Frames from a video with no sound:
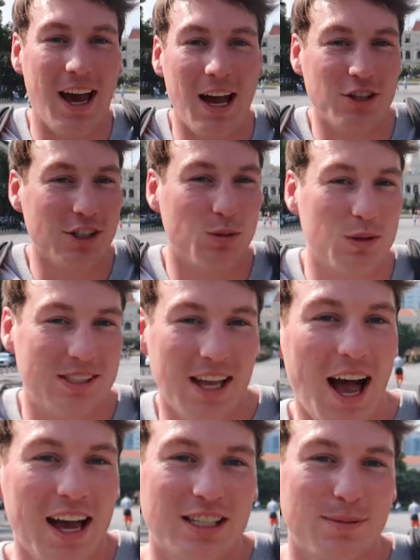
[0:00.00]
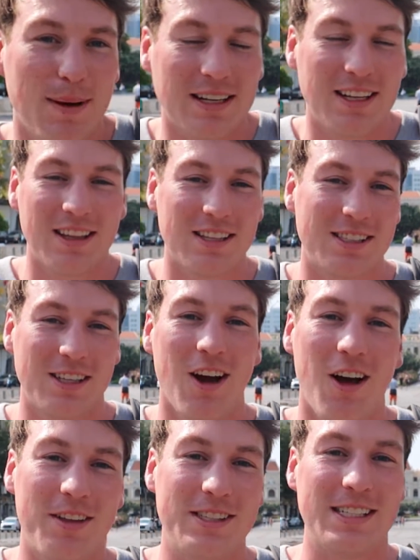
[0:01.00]
I just was not expecting this at
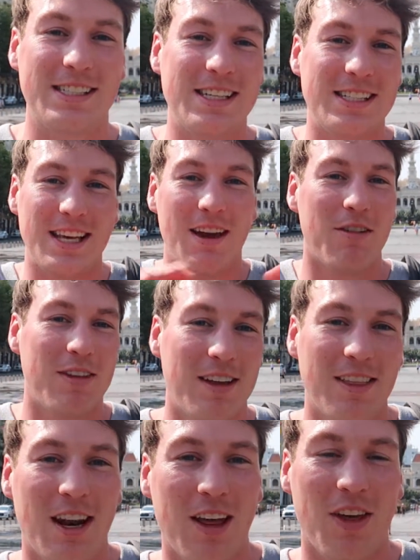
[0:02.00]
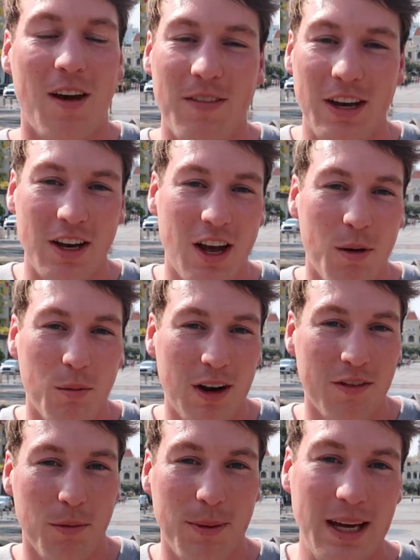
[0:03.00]
all. This exceeds everything that I thought Vietnam would